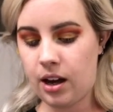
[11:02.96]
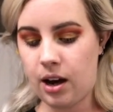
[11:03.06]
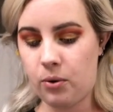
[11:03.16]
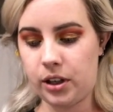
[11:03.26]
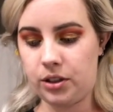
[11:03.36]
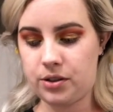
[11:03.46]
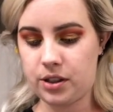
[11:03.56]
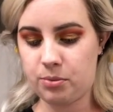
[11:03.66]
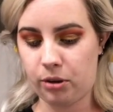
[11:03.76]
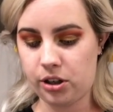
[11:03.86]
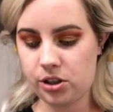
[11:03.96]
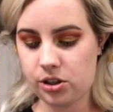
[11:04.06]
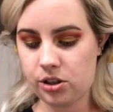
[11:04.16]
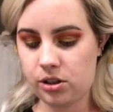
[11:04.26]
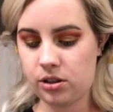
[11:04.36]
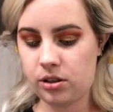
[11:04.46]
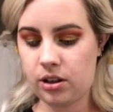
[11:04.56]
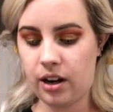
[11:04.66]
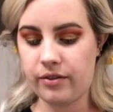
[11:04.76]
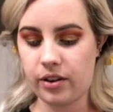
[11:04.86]
I want to use this brush.
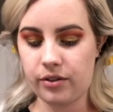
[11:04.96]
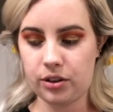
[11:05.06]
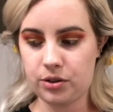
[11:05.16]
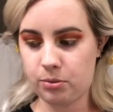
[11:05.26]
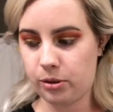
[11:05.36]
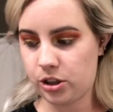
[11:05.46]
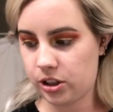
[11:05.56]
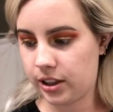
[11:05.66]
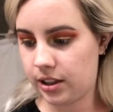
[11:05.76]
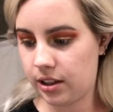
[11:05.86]
I've never used a brush like